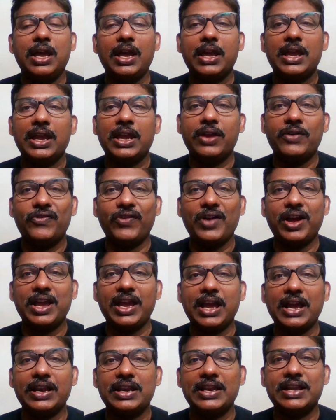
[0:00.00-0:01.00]
E5
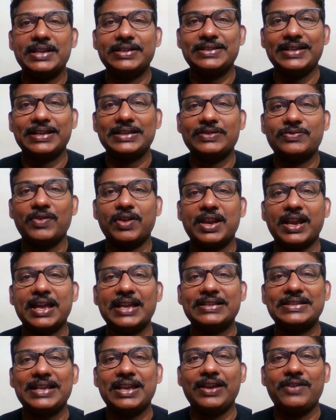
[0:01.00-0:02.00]
and E6,
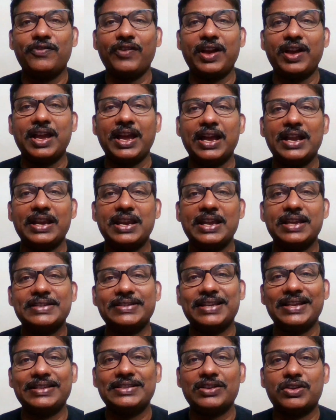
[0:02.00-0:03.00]
whereas E5 and
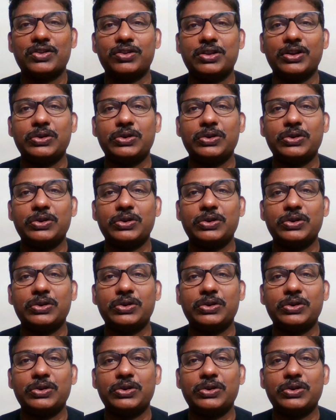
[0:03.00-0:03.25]
E6 are the